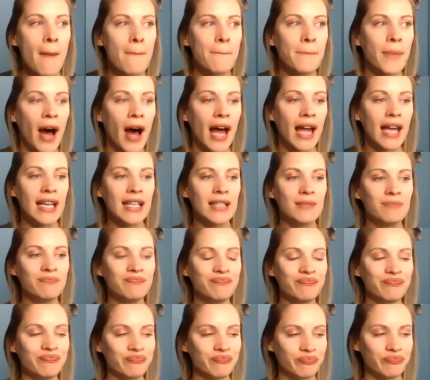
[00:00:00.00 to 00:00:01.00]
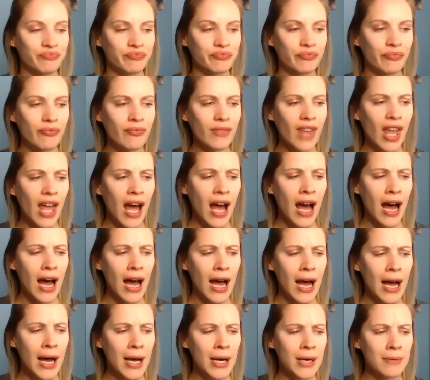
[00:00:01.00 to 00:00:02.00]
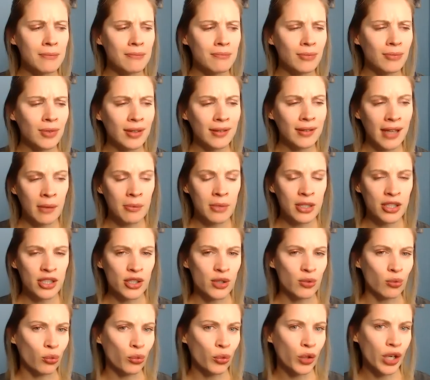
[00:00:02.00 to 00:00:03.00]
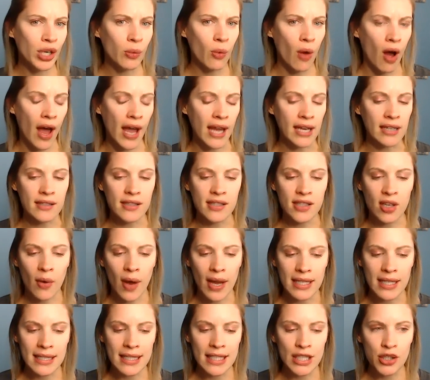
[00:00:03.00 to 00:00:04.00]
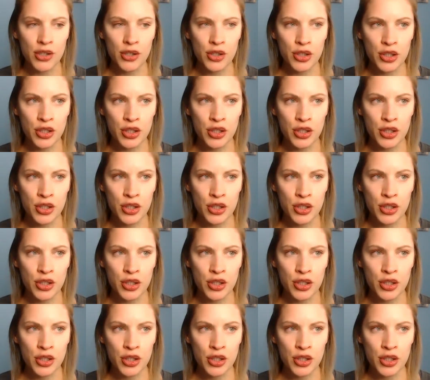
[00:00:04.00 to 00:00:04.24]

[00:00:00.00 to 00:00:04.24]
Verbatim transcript: But um, let me just rewind. So I did